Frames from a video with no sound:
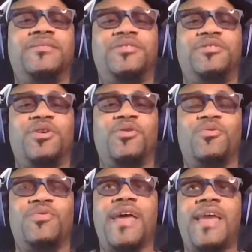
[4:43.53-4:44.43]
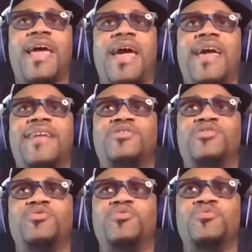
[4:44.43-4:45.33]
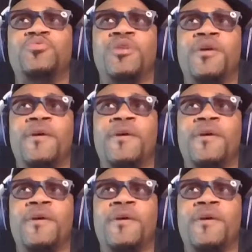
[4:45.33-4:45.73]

You know, that had to